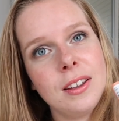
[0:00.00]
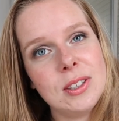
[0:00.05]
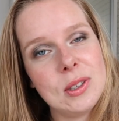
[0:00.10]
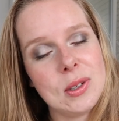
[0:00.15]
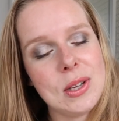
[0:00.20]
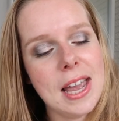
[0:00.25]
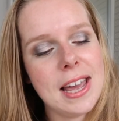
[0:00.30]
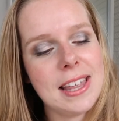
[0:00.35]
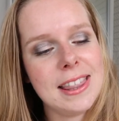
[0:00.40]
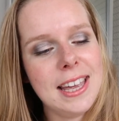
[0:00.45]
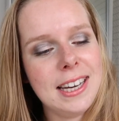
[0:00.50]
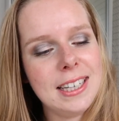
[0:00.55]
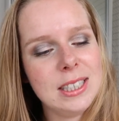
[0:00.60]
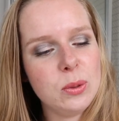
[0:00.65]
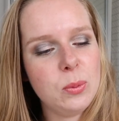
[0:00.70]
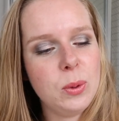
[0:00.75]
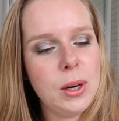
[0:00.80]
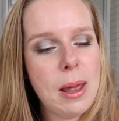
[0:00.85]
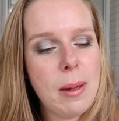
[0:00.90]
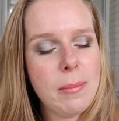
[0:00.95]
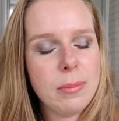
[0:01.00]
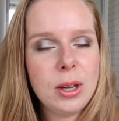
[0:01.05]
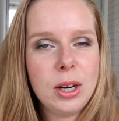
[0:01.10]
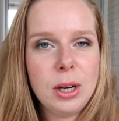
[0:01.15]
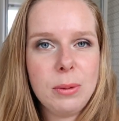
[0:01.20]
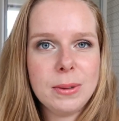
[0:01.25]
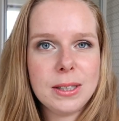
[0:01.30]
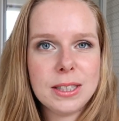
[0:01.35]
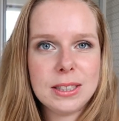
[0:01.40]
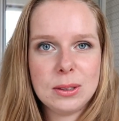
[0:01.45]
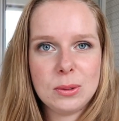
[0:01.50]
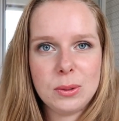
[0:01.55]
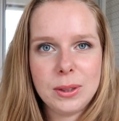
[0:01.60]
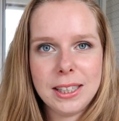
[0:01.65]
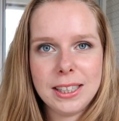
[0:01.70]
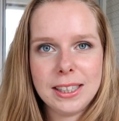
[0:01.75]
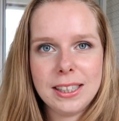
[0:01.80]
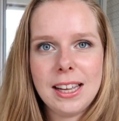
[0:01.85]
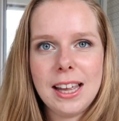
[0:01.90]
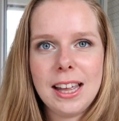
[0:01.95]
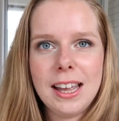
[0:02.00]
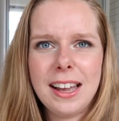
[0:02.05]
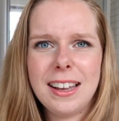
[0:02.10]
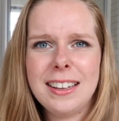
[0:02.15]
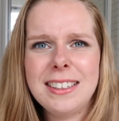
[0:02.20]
So yeah, that is what I'm gonna be doing.